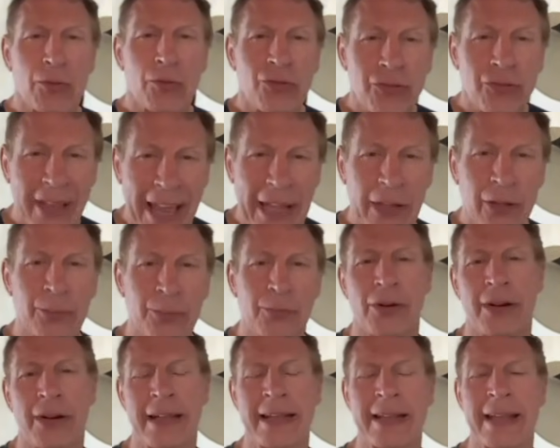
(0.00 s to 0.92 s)

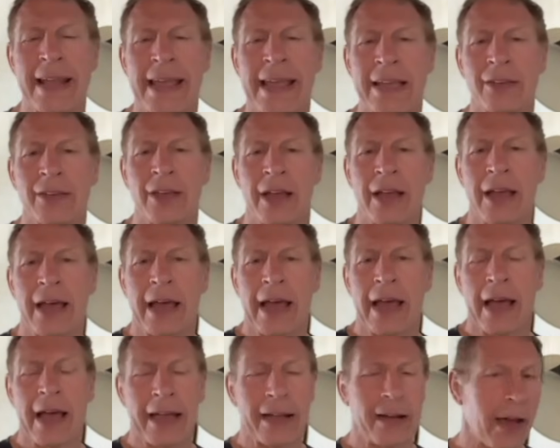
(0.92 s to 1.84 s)
desperately need
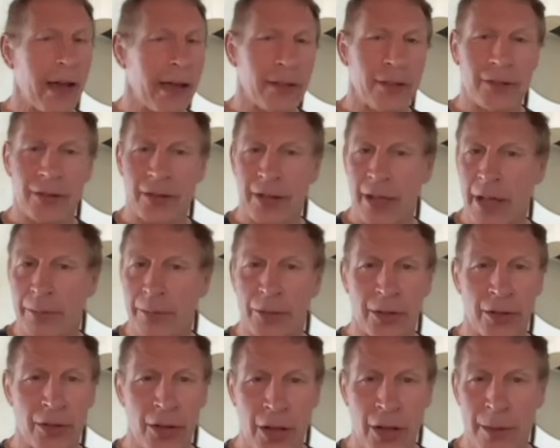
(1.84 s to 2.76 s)
in either to come
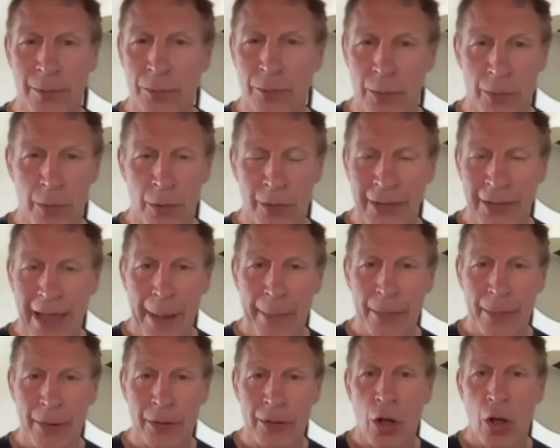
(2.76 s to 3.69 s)
to terms with what's
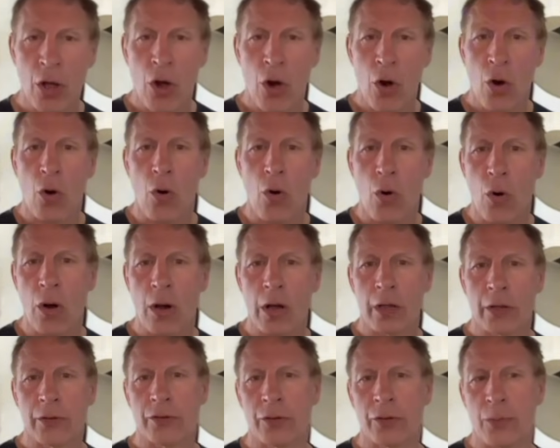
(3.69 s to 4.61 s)
happened
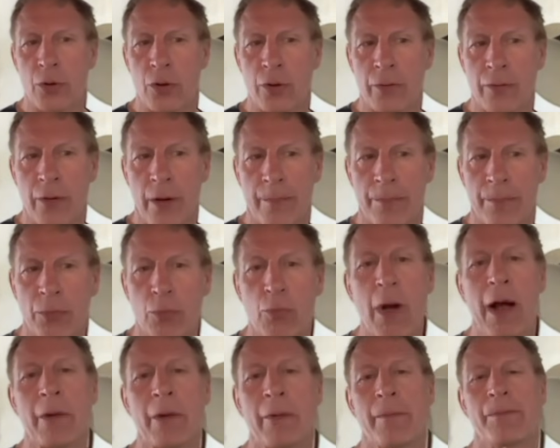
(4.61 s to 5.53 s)
or to move on.
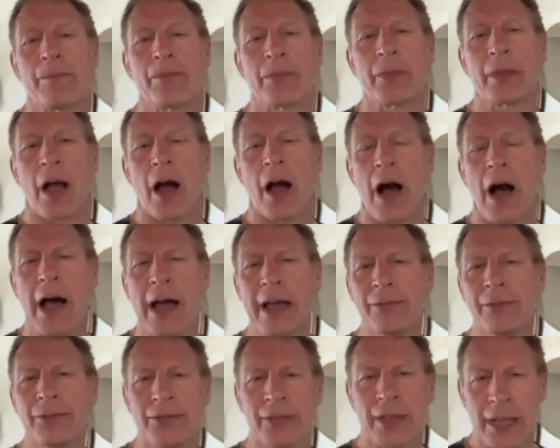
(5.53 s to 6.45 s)
Well,
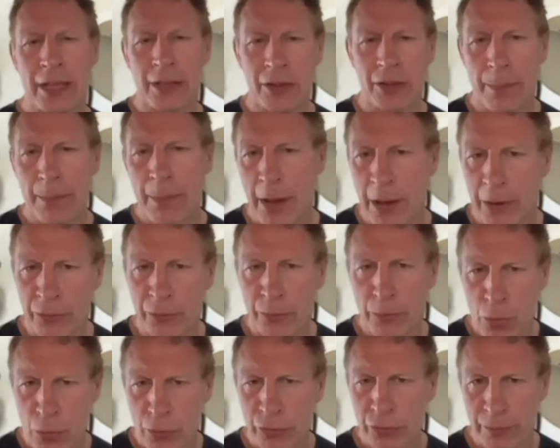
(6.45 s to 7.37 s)
I've seen the
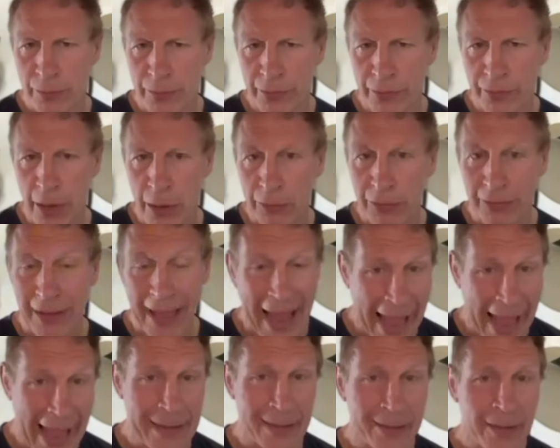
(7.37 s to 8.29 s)
post-mortem results
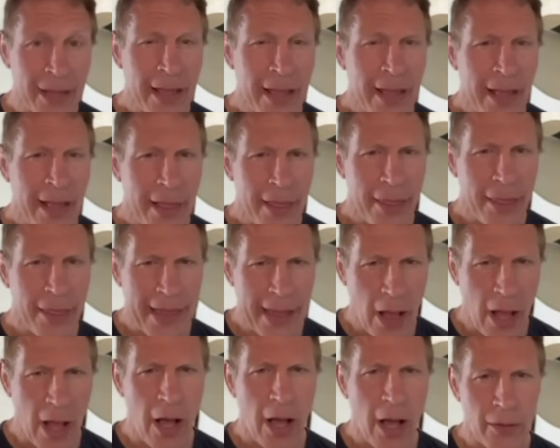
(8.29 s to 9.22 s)
and
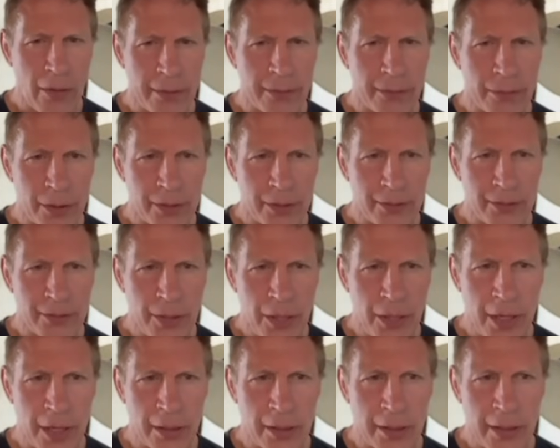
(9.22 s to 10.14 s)
they are of
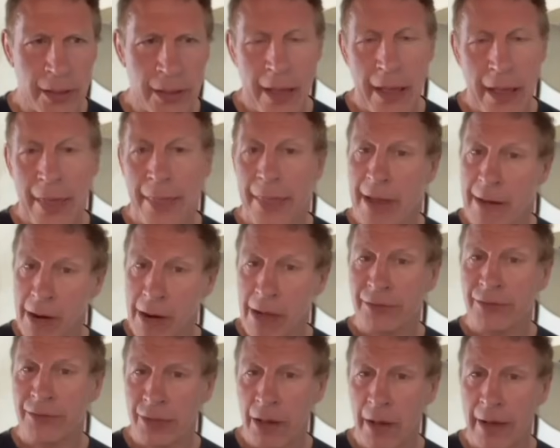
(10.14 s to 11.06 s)
concern. There
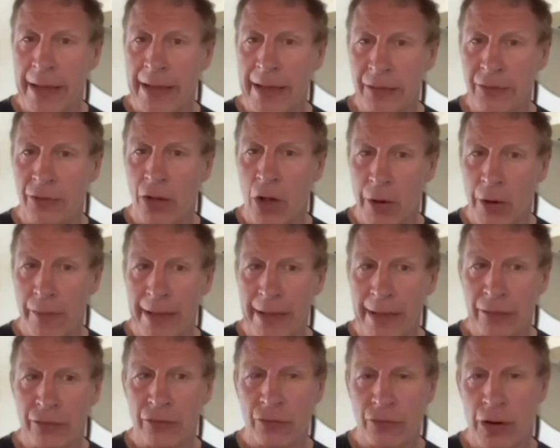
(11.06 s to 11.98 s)
are signs of
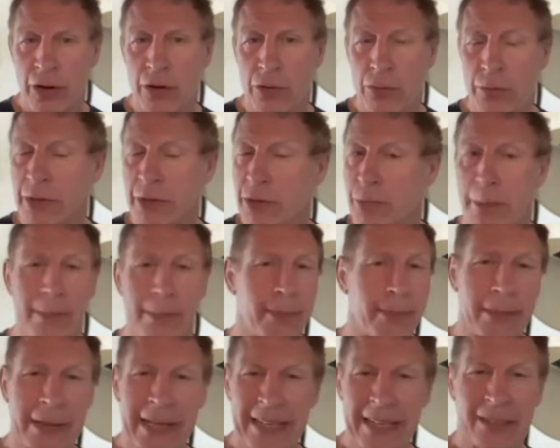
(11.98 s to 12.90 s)
a struggle which
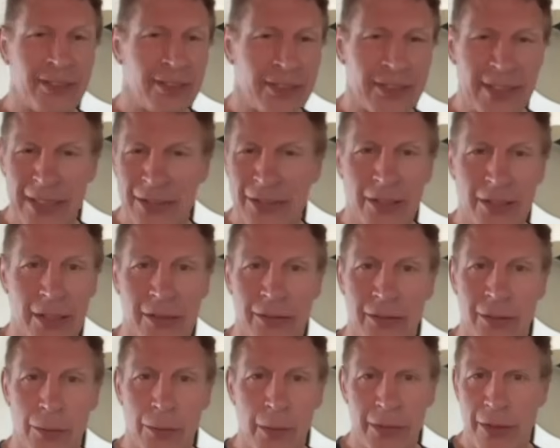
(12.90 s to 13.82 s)
would be
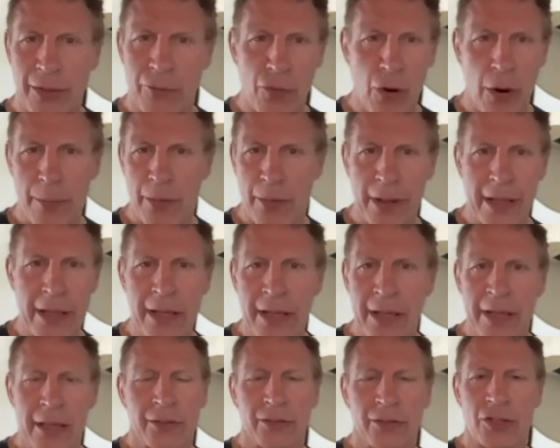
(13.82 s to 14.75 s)
consistent with the robbery
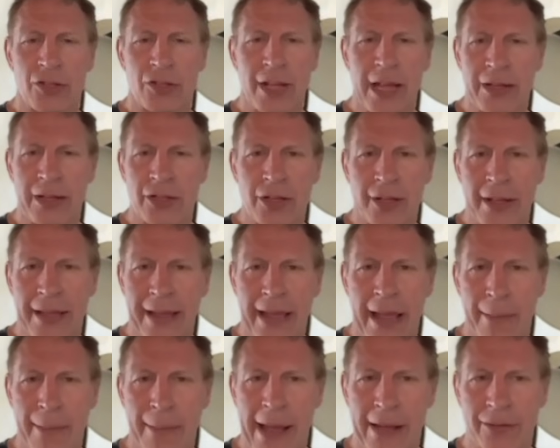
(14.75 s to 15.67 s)
suggestion that
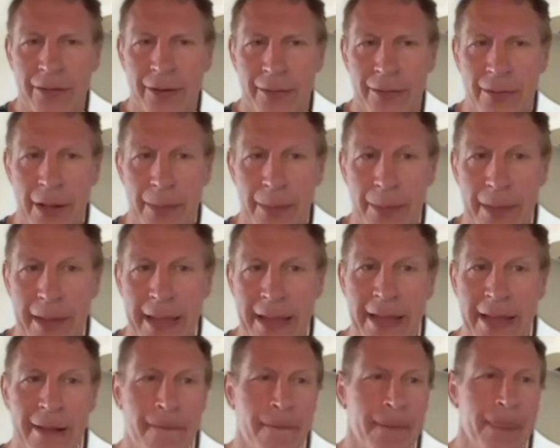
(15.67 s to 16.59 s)
came out at the very
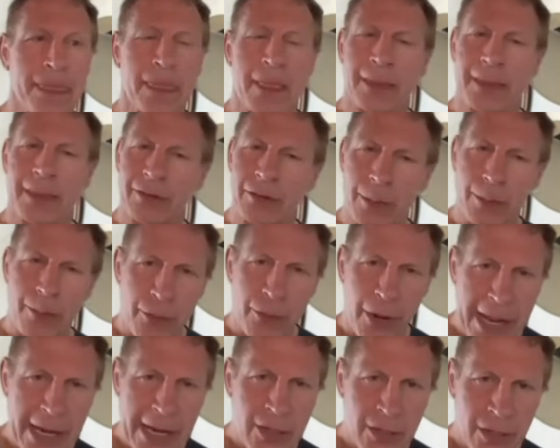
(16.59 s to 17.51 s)
beginning. There's
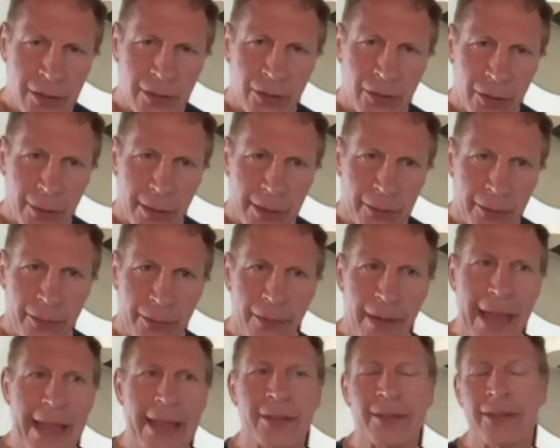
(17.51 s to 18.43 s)
abrasions to his
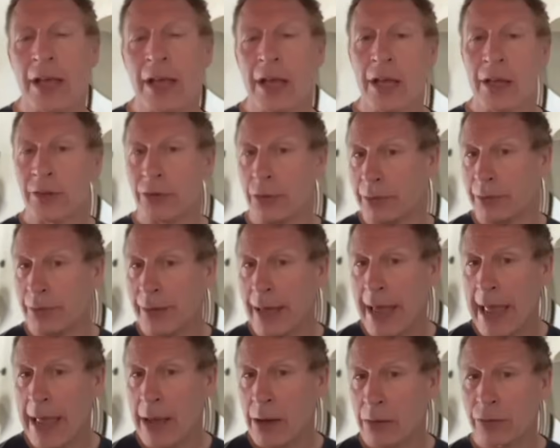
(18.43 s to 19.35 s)
face, to his
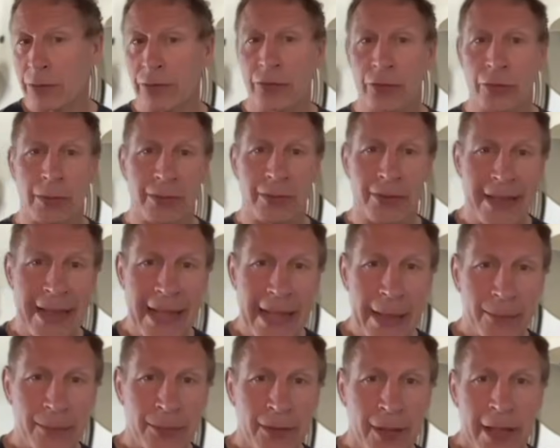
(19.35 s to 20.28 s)
nails, to his
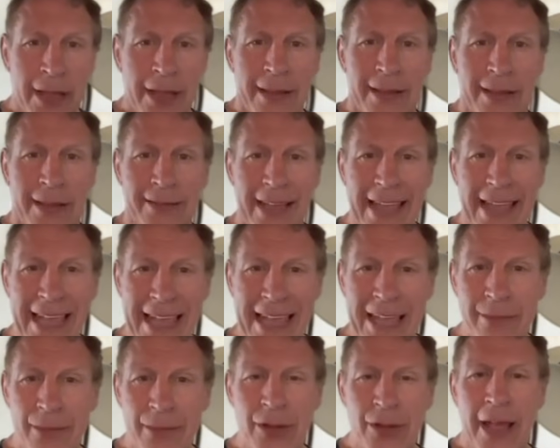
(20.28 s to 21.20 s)
lips. There's
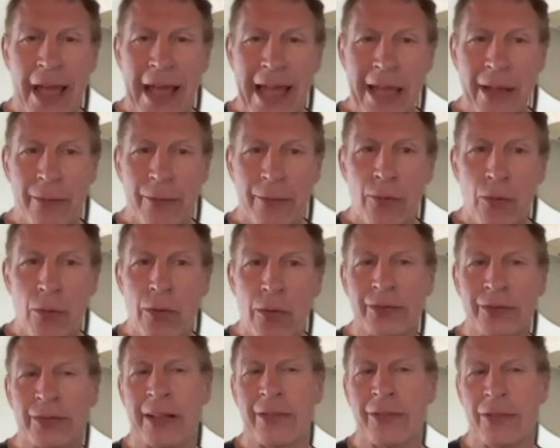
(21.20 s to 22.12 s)
even a
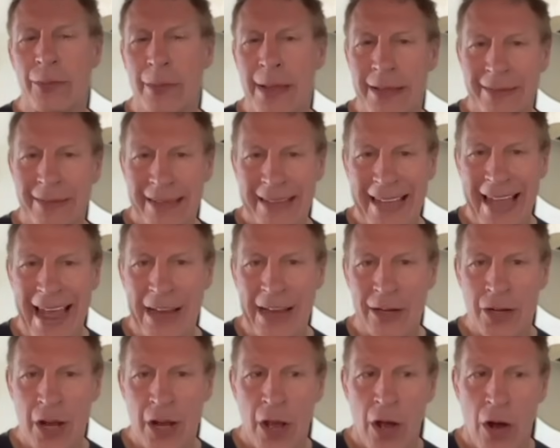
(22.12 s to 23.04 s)
4-centimetre
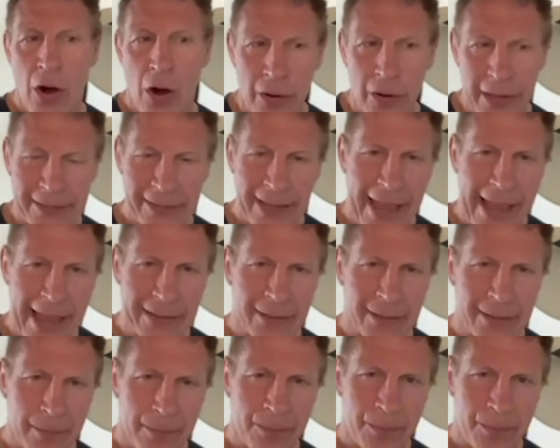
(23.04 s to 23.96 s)
gash on his head.